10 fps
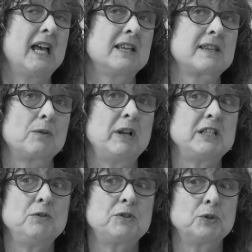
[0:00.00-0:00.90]
So
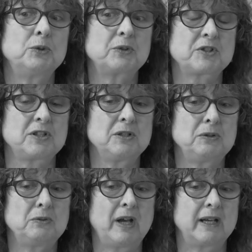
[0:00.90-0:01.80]
when you talk
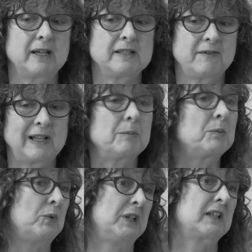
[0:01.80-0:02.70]
to
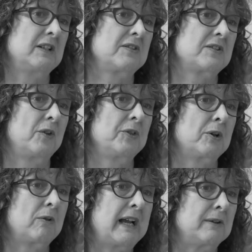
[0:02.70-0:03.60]
development workers on the
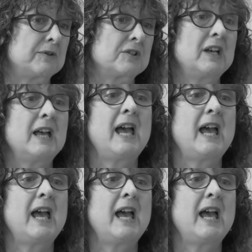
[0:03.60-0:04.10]
ground,